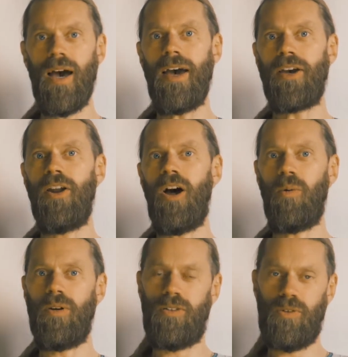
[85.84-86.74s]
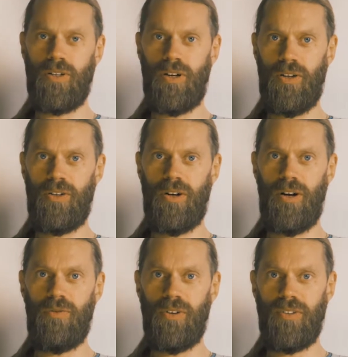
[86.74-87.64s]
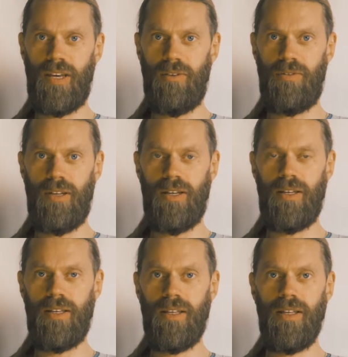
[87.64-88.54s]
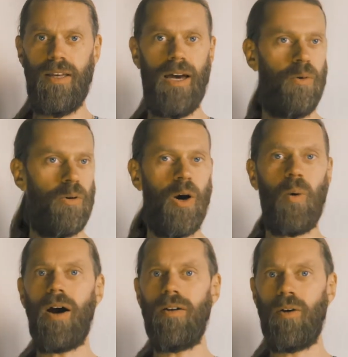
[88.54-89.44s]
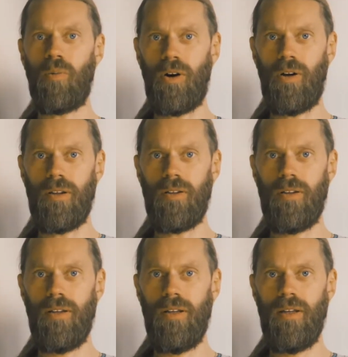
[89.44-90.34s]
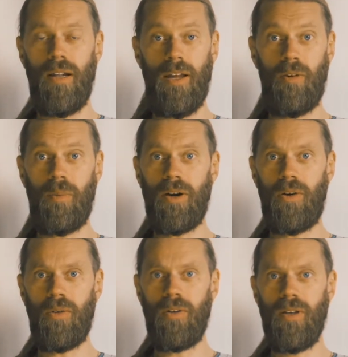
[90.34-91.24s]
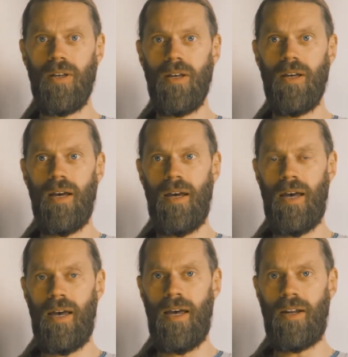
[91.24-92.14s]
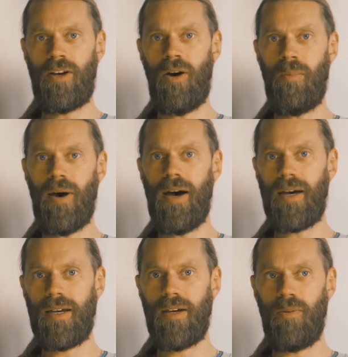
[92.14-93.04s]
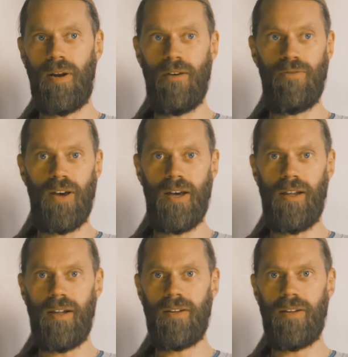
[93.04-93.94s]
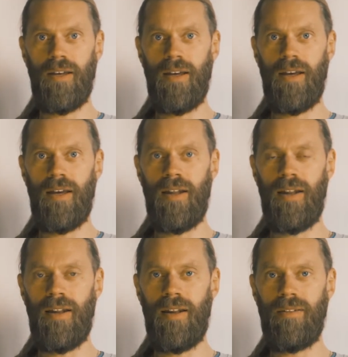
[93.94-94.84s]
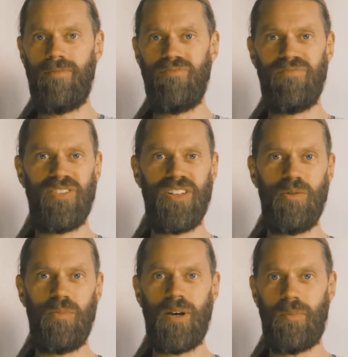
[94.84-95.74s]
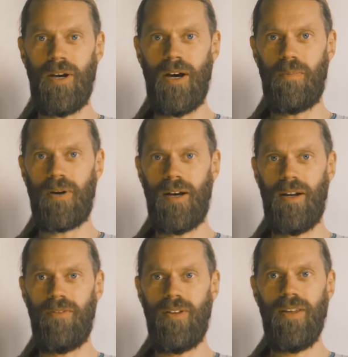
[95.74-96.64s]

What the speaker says: I could always return to her for safety. I would go out in the world, live on my own, and come back when I failed, and she would pick me up, kind of.